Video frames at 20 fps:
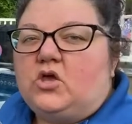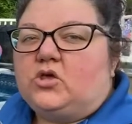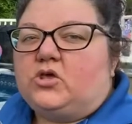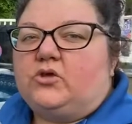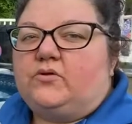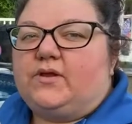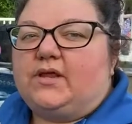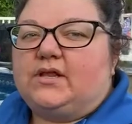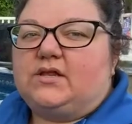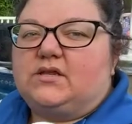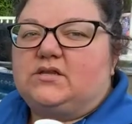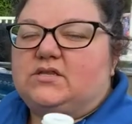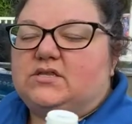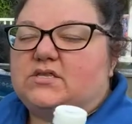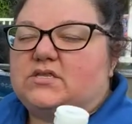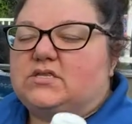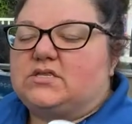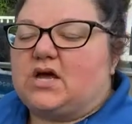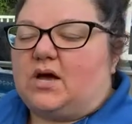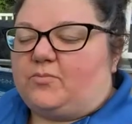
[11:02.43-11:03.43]
You need to
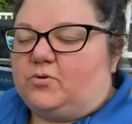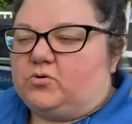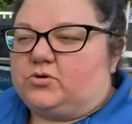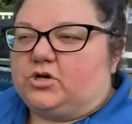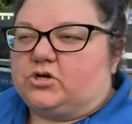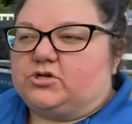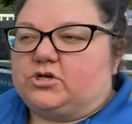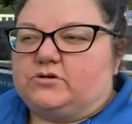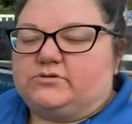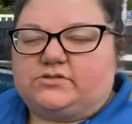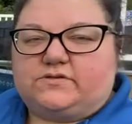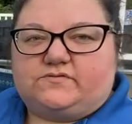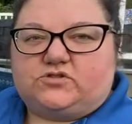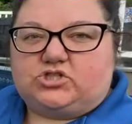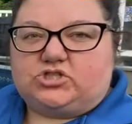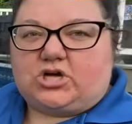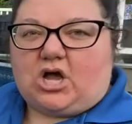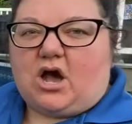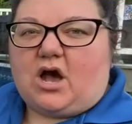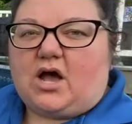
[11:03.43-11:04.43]
double your dose of
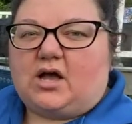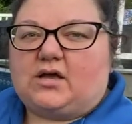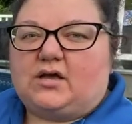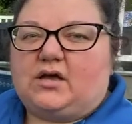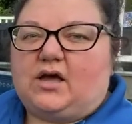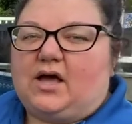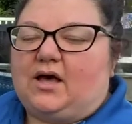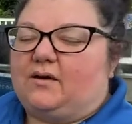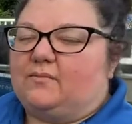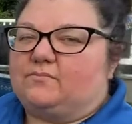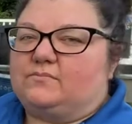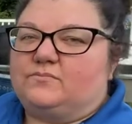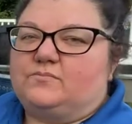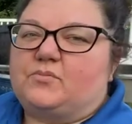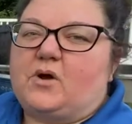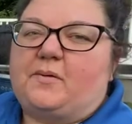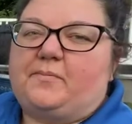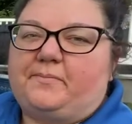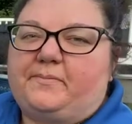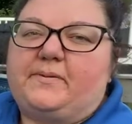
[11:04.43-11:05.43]
shock.
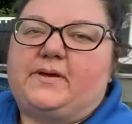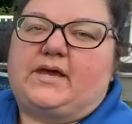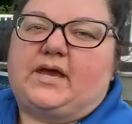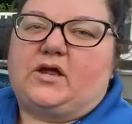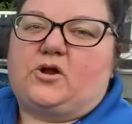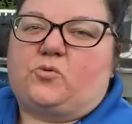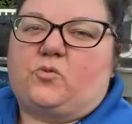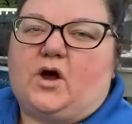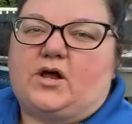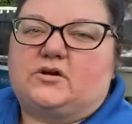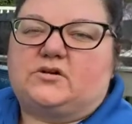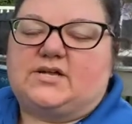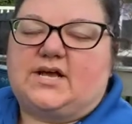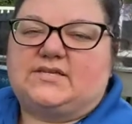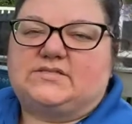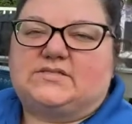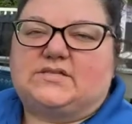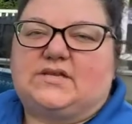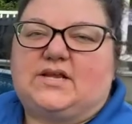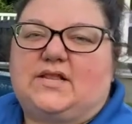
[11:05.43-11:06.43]
Probably get your water
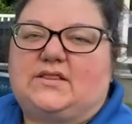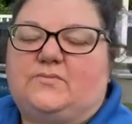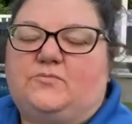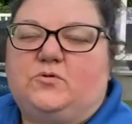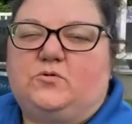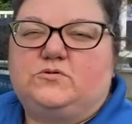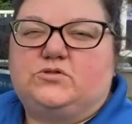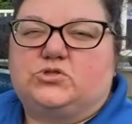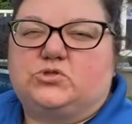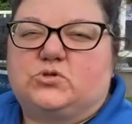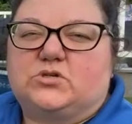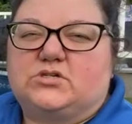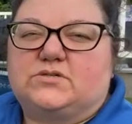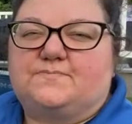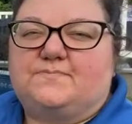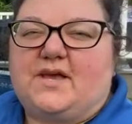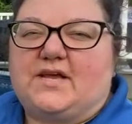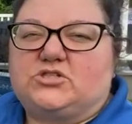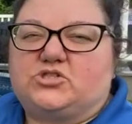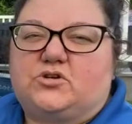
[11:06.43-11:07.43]
tested at the pool store.
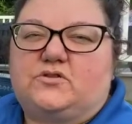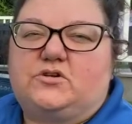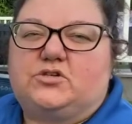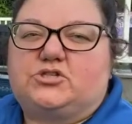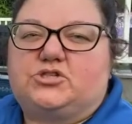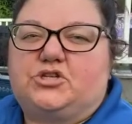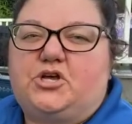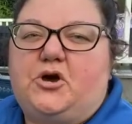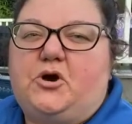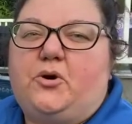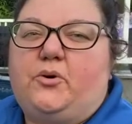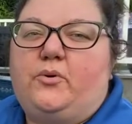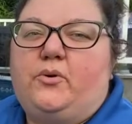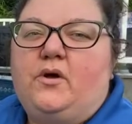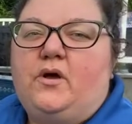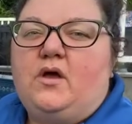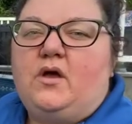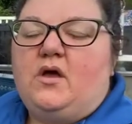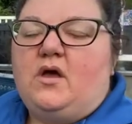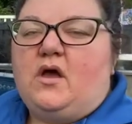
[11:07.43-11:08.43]
Make sure there's no
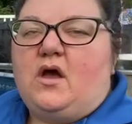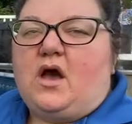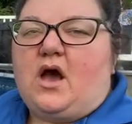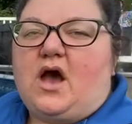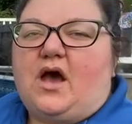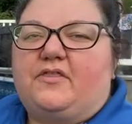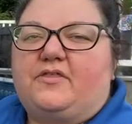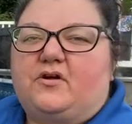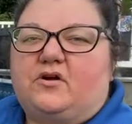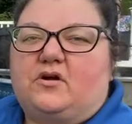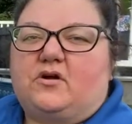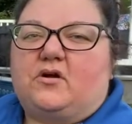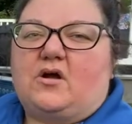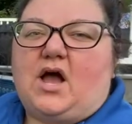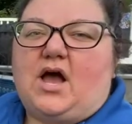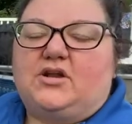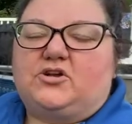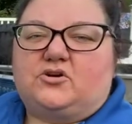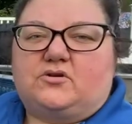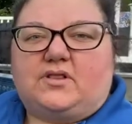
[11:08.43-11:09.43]
other
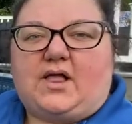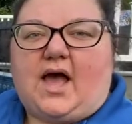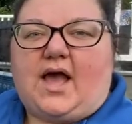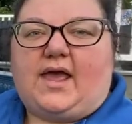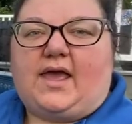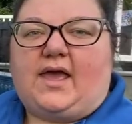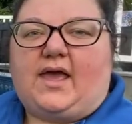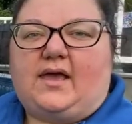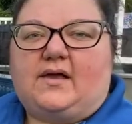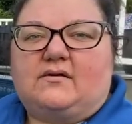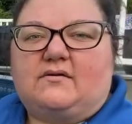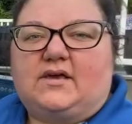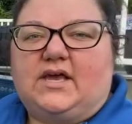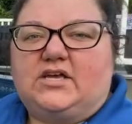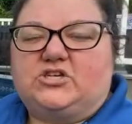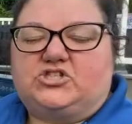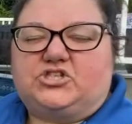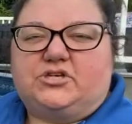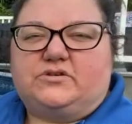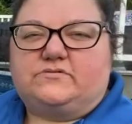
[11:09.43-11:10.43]
underlying
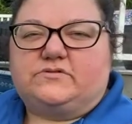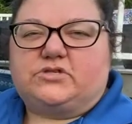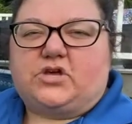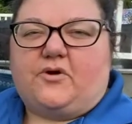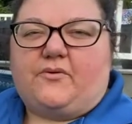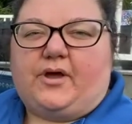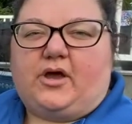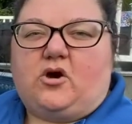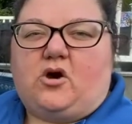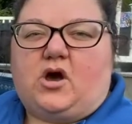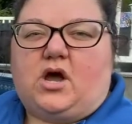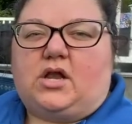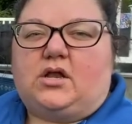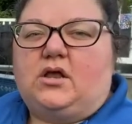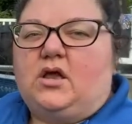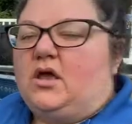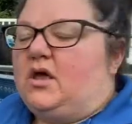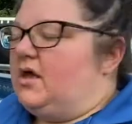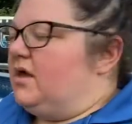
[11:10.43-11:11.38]
issues going on.